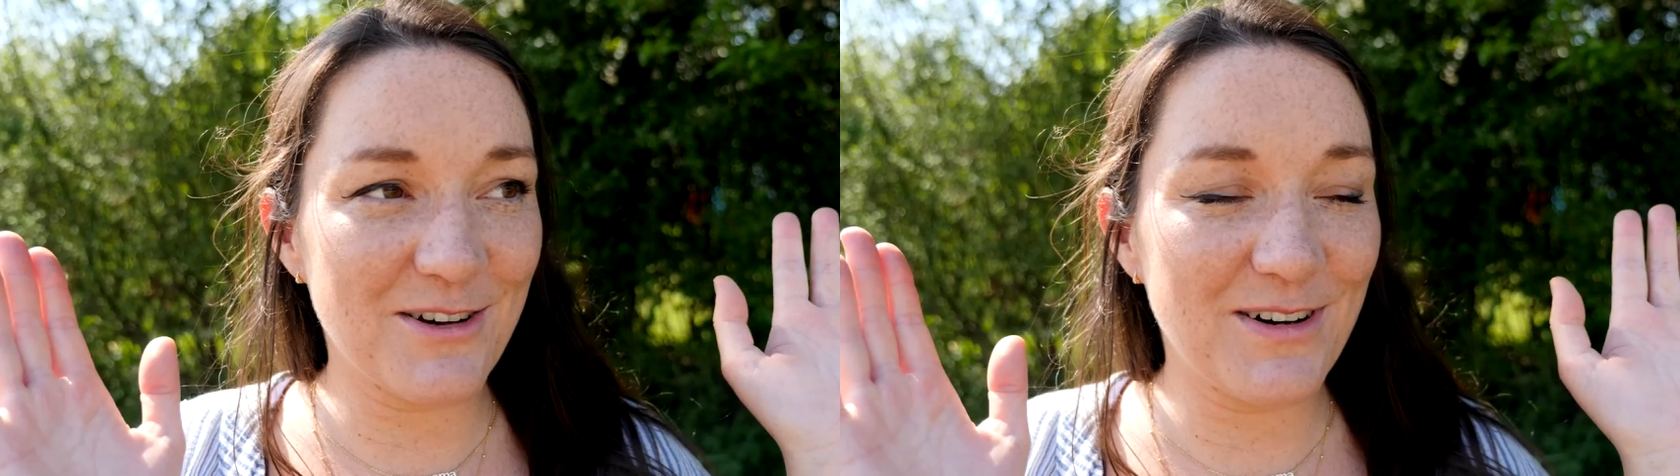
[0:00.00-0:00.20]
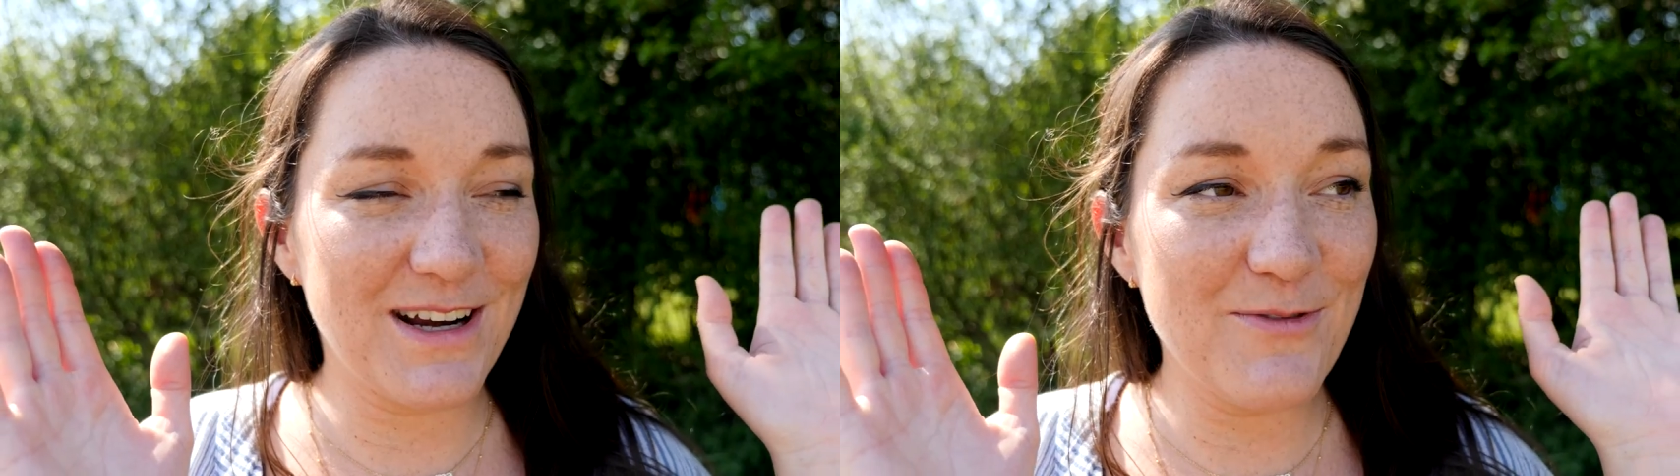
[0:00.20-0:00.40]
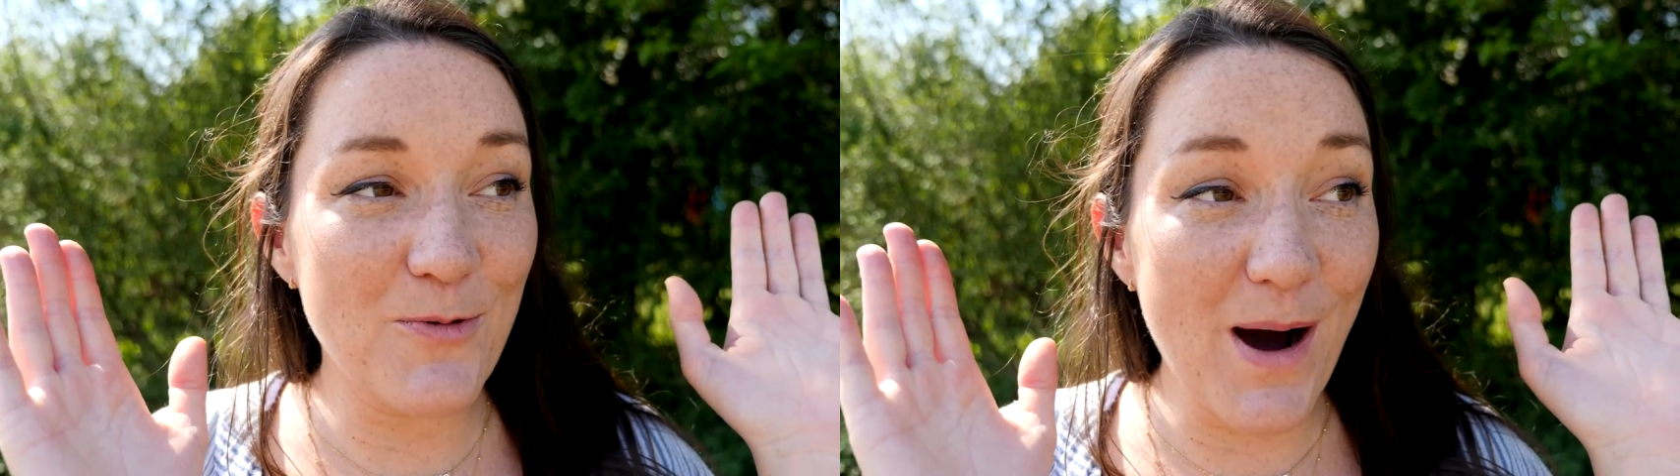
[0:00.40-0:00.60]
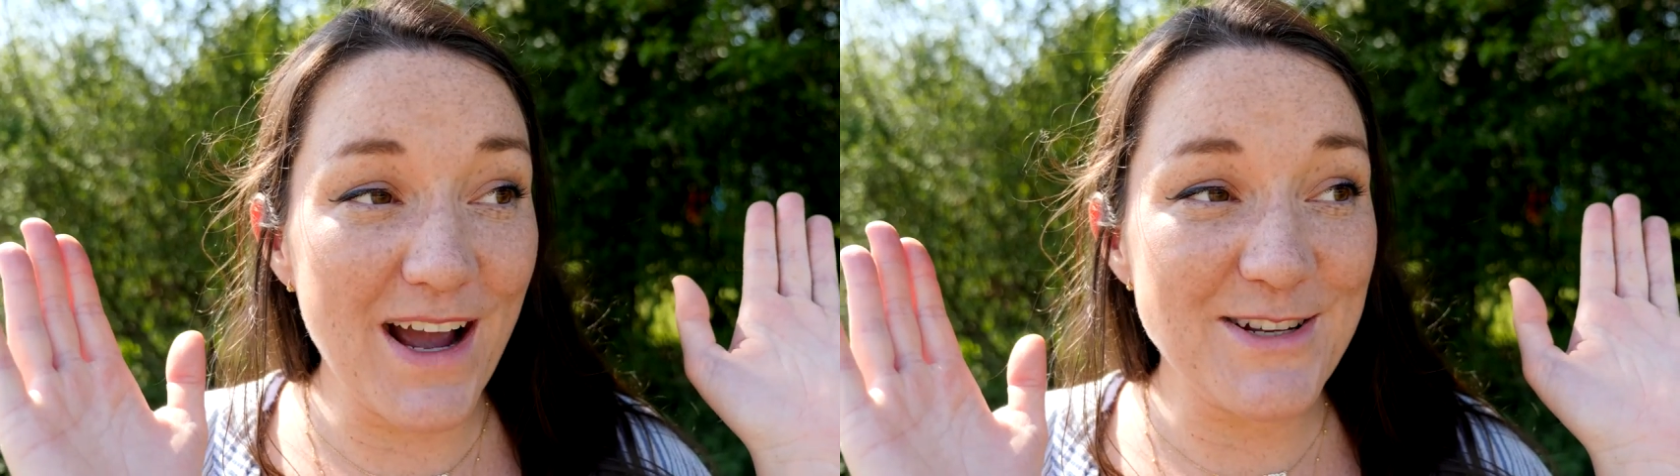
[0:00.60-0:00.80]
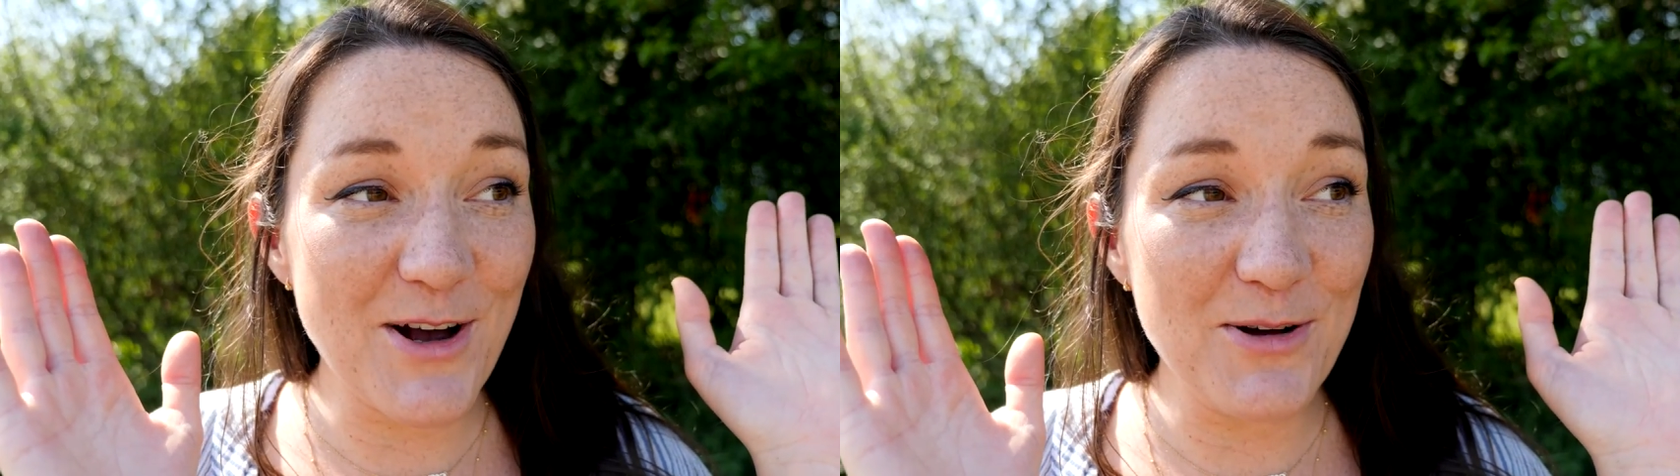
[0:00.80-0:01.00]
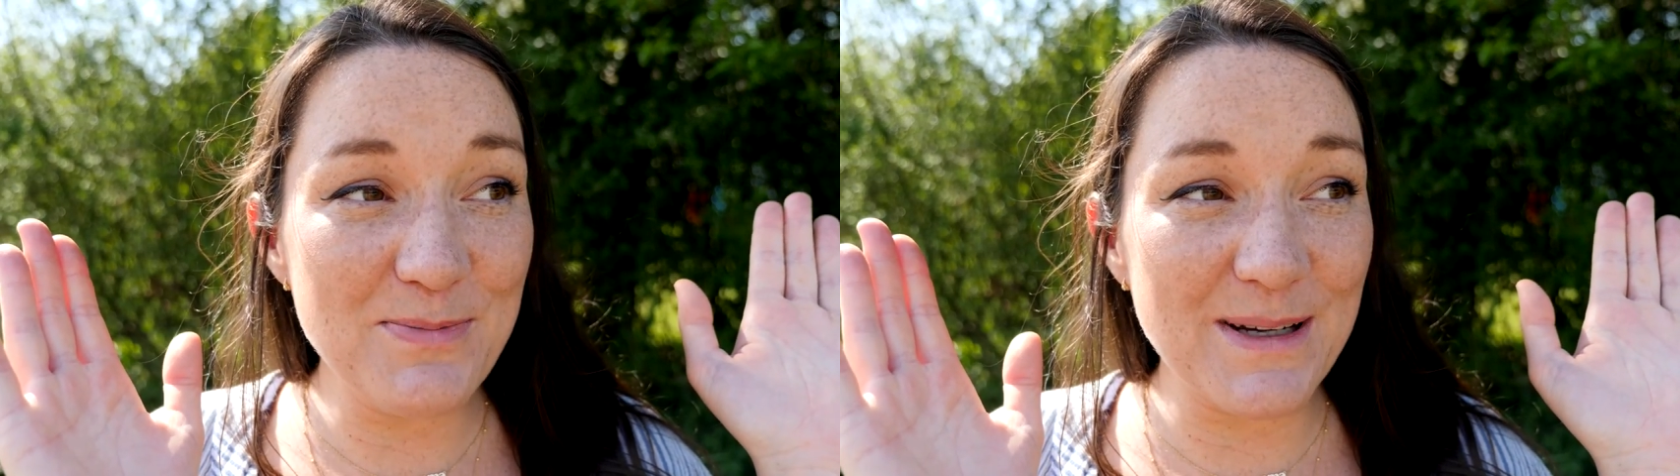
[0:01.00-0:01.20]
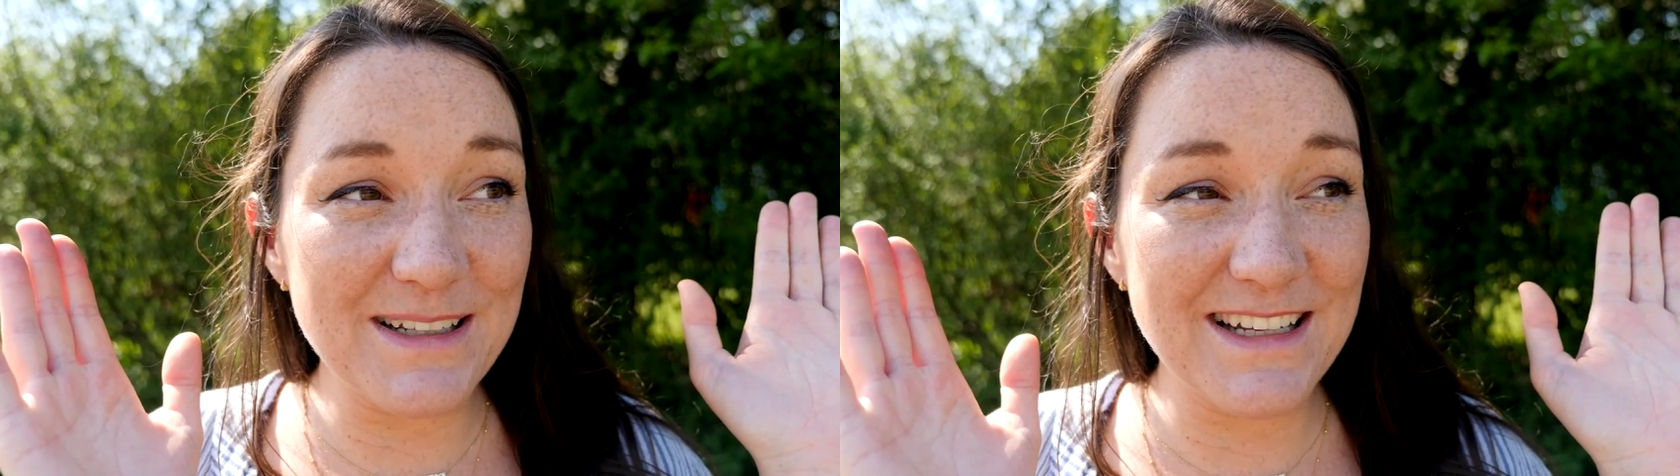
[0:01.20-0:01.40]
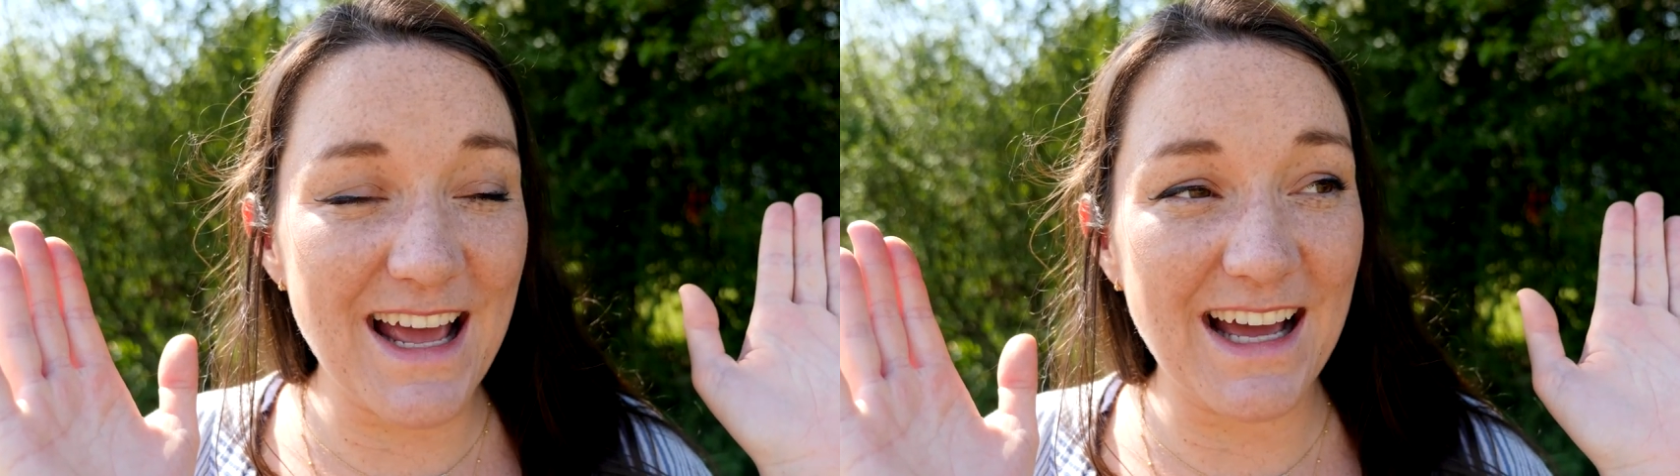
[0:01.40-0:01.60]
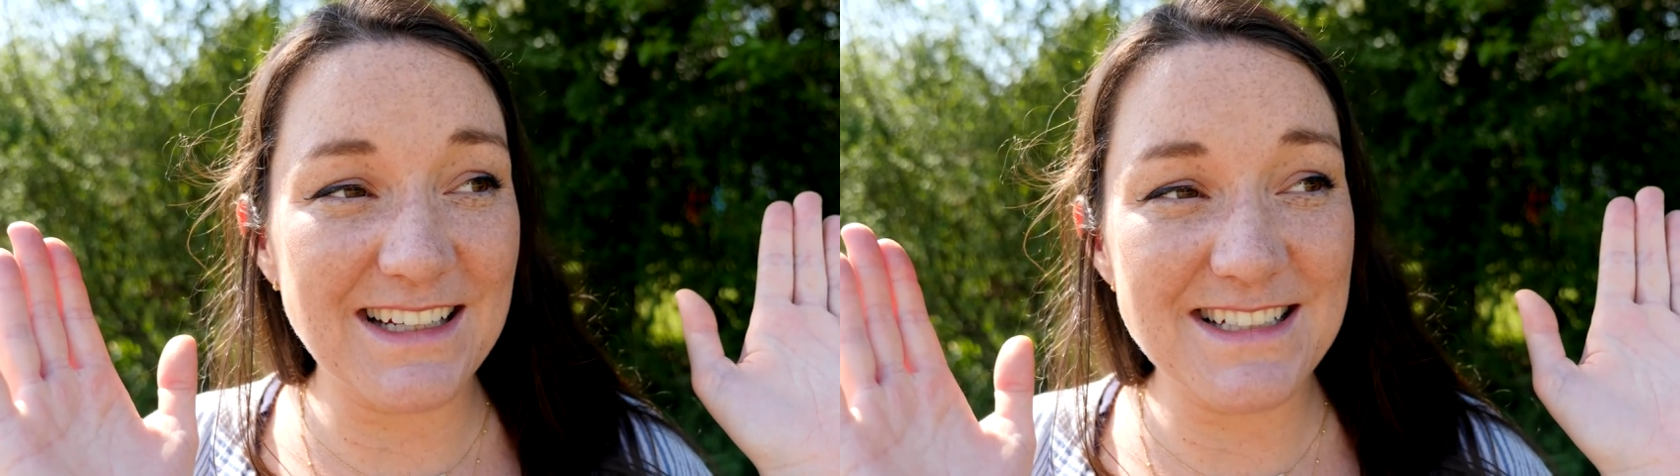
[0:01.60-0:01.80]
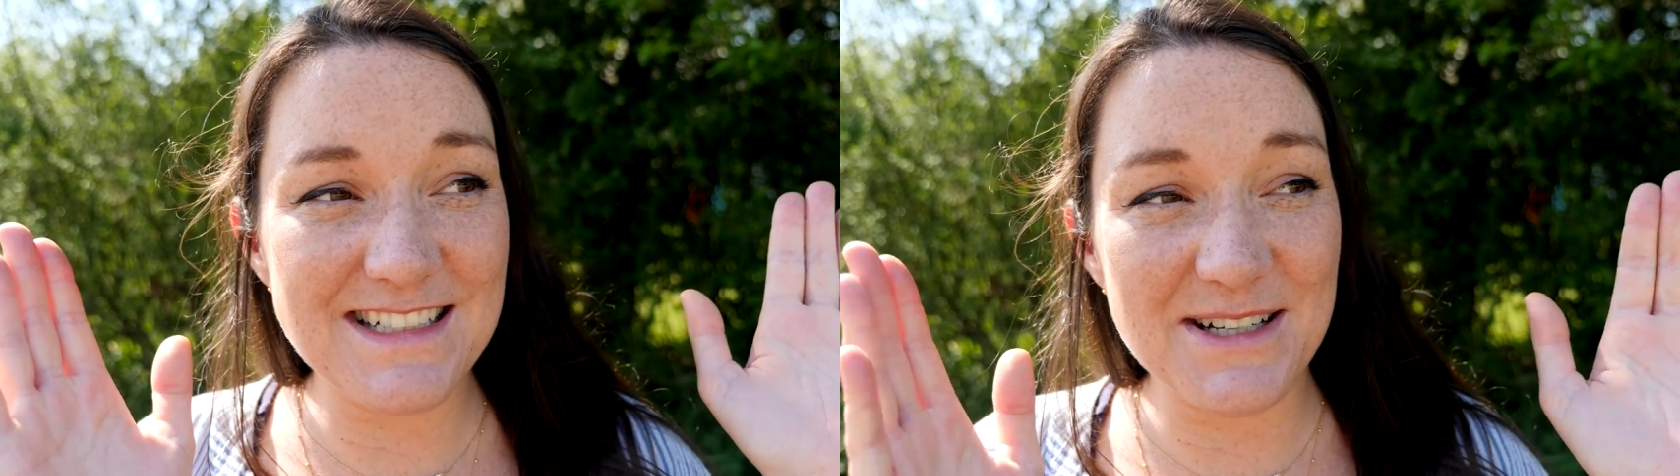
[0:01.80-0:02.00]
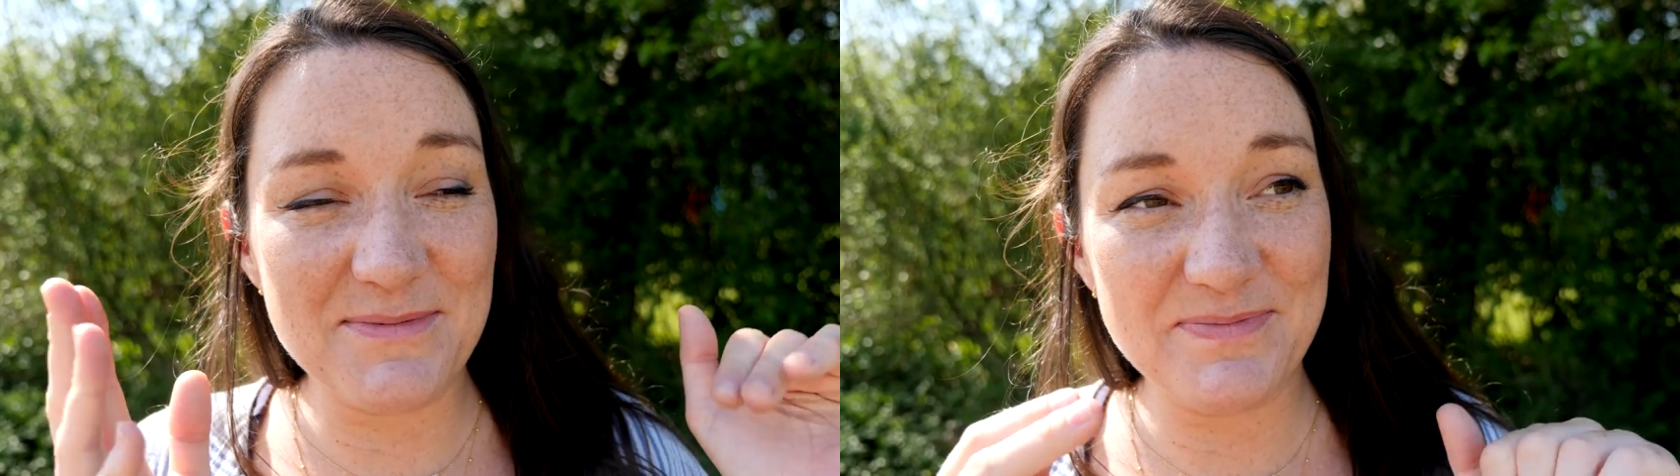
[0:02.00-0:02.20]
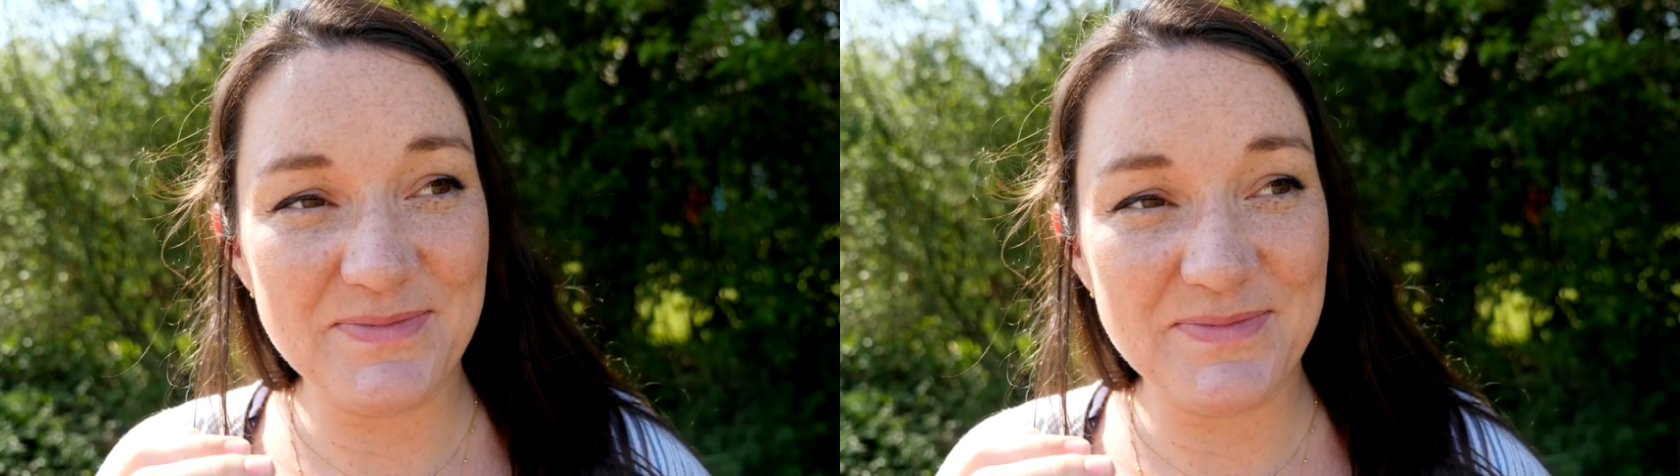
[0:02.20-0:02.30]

are already wide open and um,